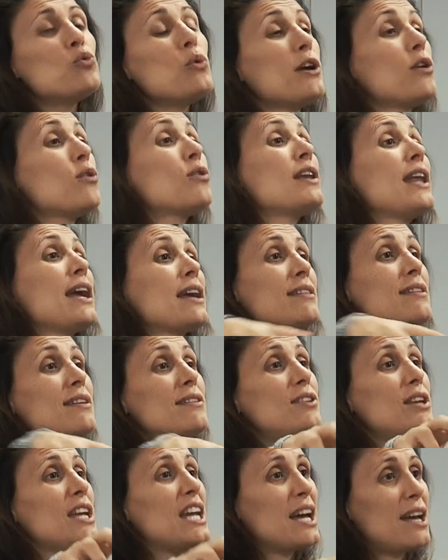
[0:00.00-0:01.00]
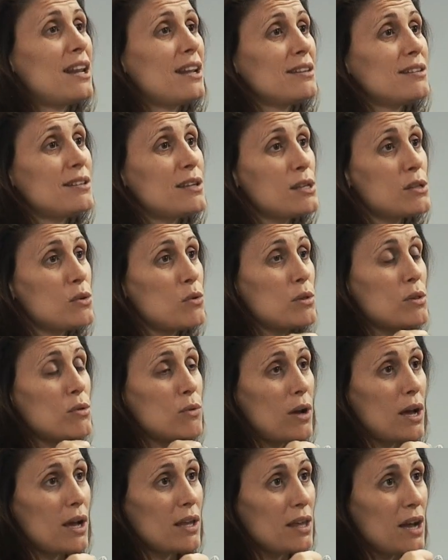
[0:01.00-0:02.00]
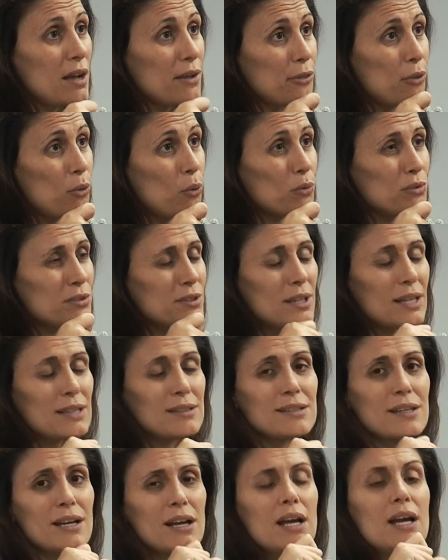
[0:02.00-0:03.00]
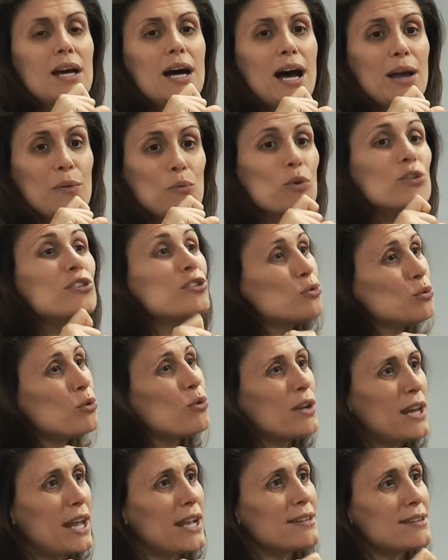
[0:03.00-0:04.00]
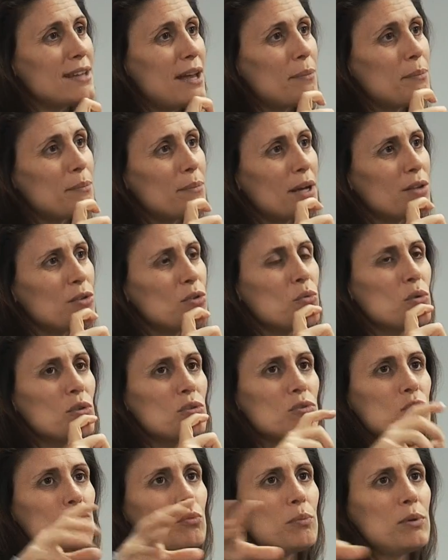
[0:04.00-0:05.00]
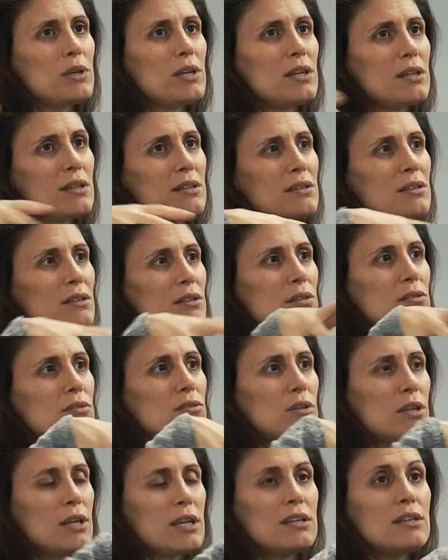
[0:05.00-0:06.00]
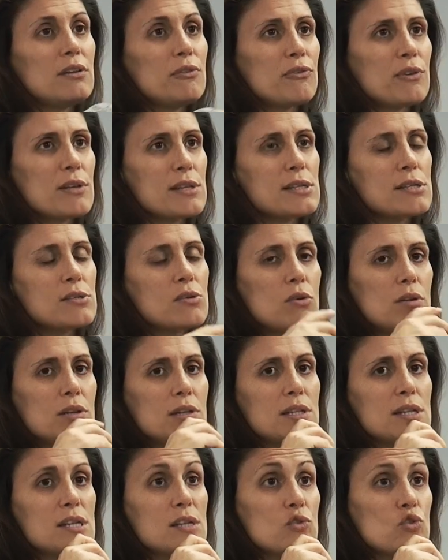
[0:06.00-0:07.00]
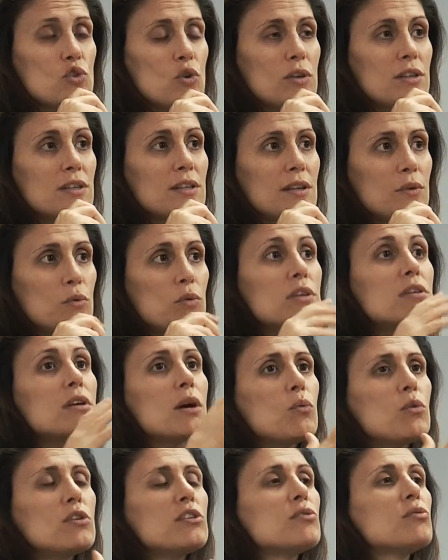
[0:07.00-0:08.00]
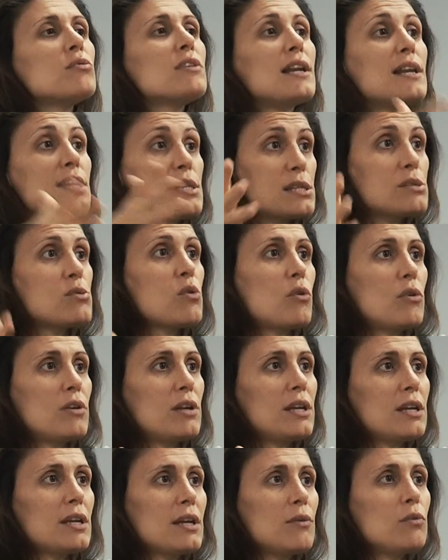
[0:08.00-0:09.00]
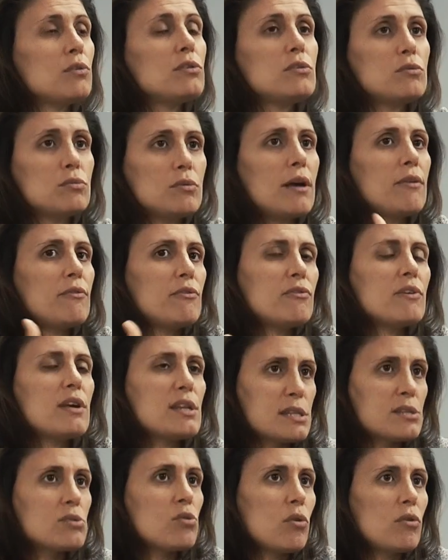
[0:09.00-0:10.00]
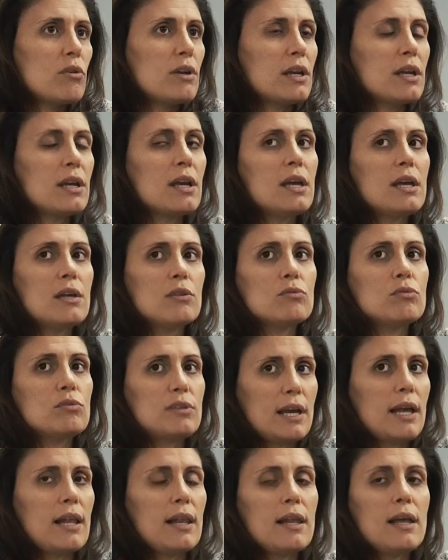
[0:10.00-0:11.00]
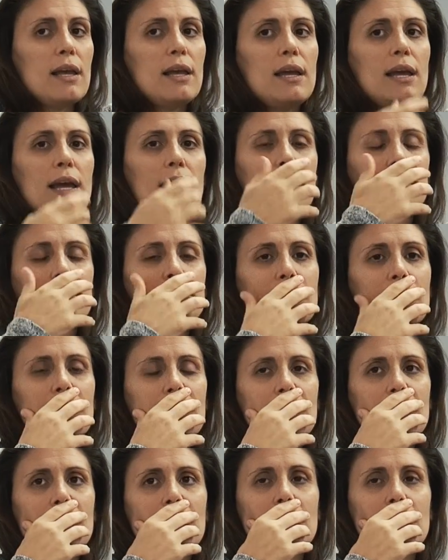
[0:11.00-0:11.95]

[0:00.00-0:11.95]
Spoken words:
do I connect the three characters also, I thought. And I wanted to connect them. I don't want it to be three different stories, disjointed. I wanted to tell a story. I wanted to have a story to tell. And then,